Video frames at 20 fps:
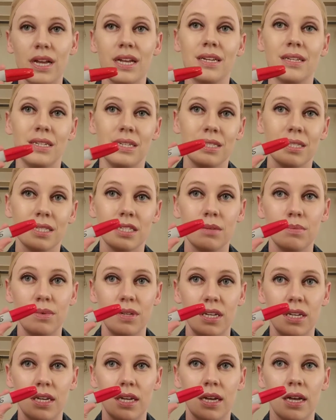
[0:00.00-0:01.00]
It needs to
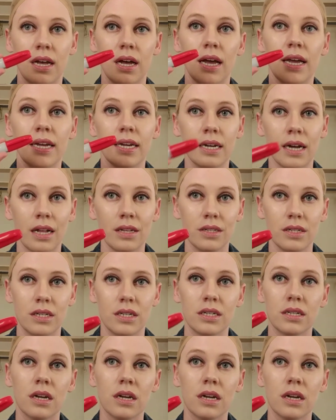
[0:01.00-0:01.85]
be a color,